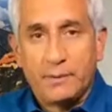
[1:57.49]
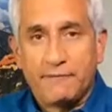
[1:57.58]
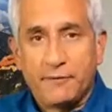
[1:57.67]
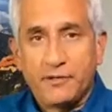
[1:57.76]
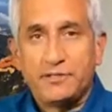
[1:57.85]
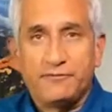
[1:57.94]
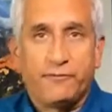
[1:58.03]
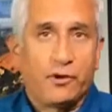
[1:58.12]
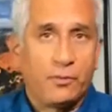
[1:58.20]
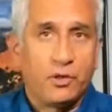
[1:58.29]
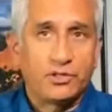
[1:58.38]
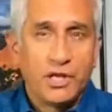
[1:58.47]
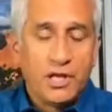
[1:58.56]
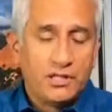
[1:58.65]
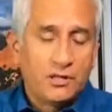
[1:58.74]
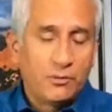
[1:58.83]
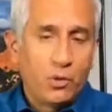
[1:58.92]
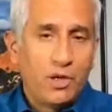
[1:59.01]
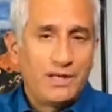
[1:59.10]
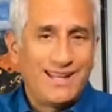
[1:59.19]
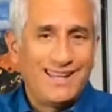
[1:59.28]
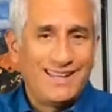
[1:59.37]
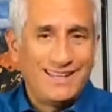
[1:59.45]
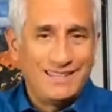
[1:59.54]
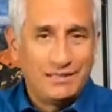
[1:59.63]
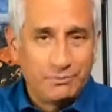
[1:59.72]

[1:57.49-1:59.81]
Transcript: But first and foremost, number one,